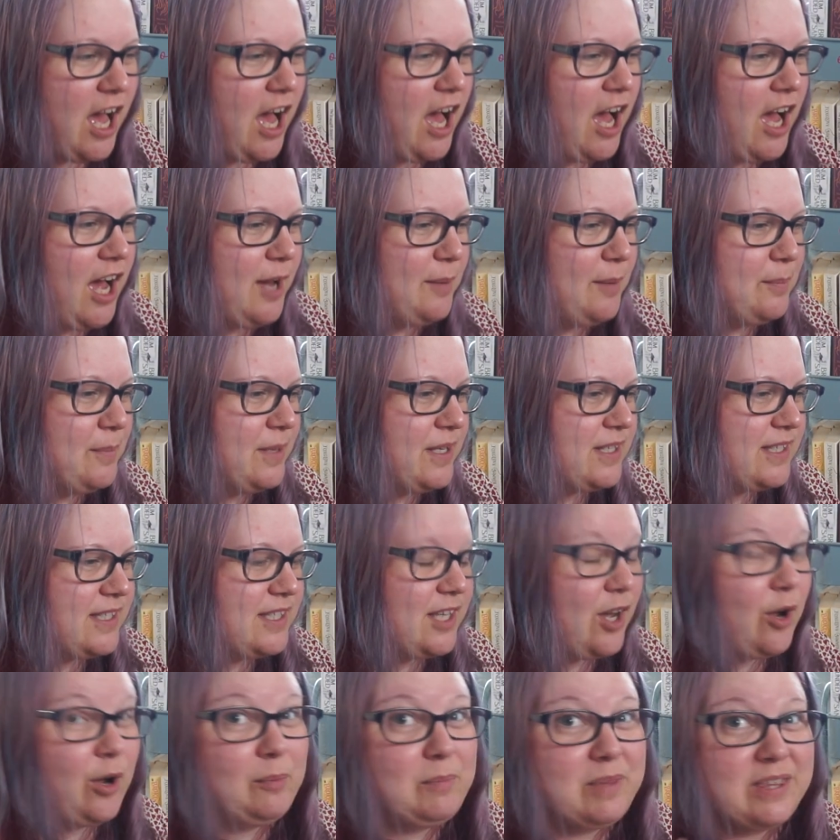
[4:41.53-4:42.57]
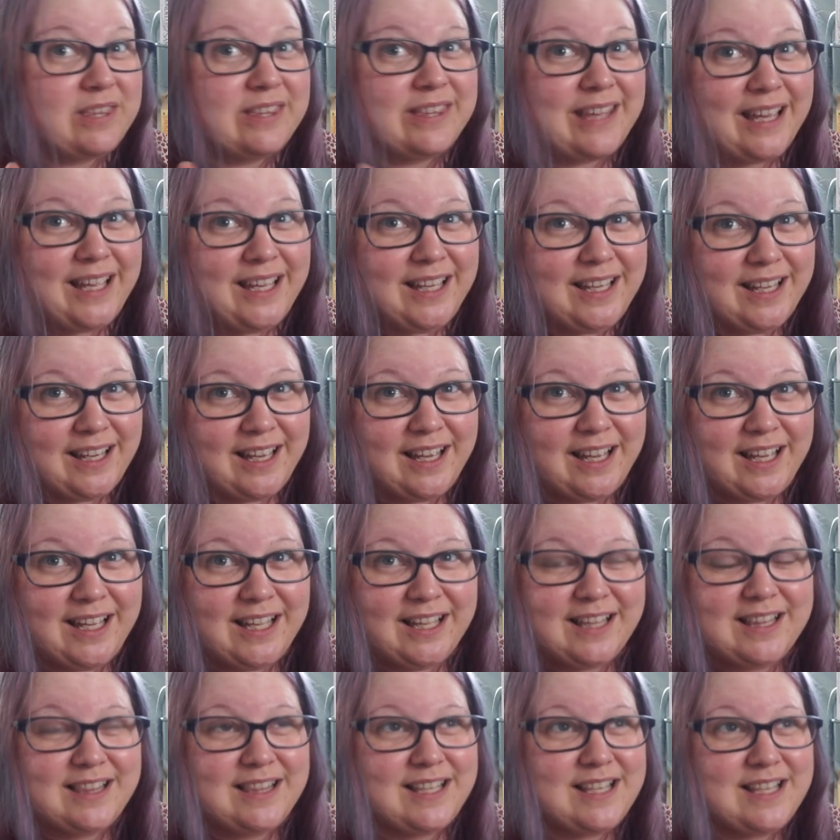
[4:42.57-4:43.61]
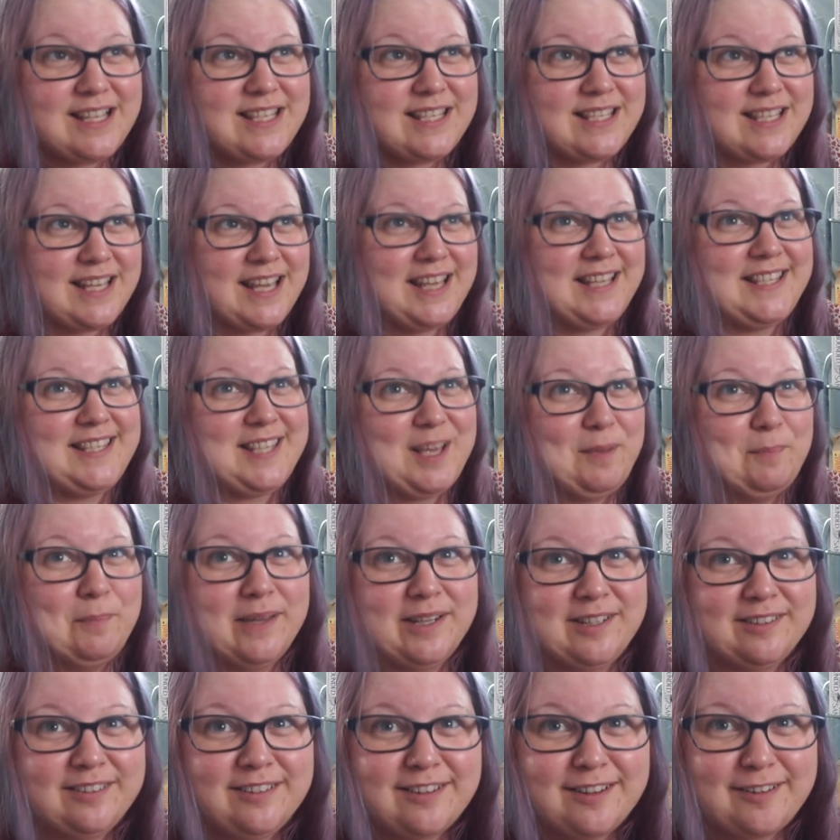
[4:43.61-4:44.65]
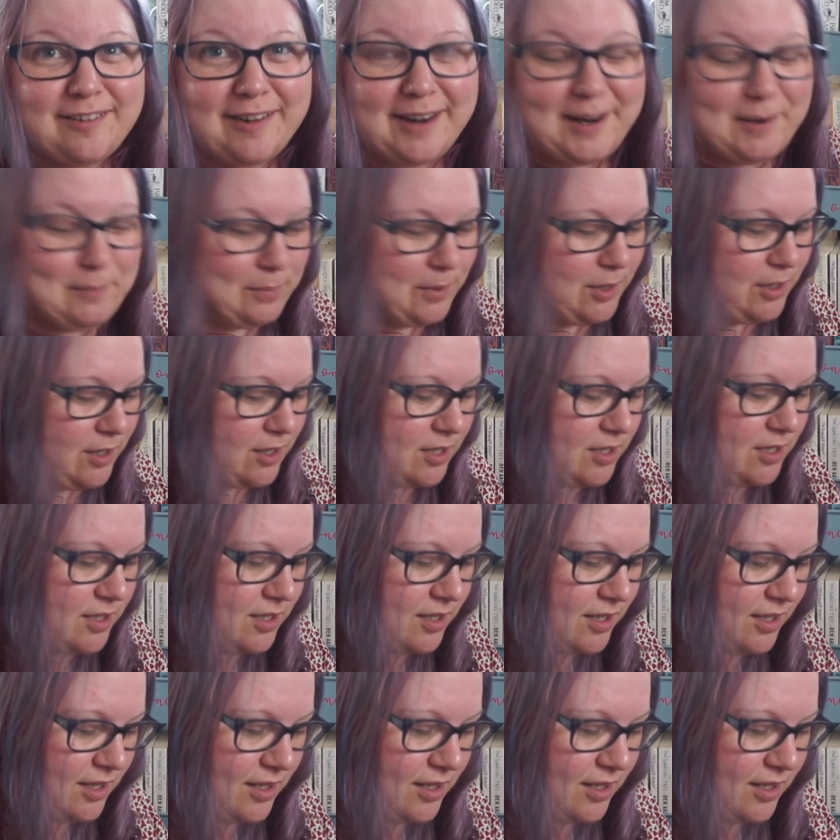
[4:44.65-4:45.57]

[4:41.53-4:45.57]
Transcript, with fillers: Um, so I'm thinking this is a middle grade book.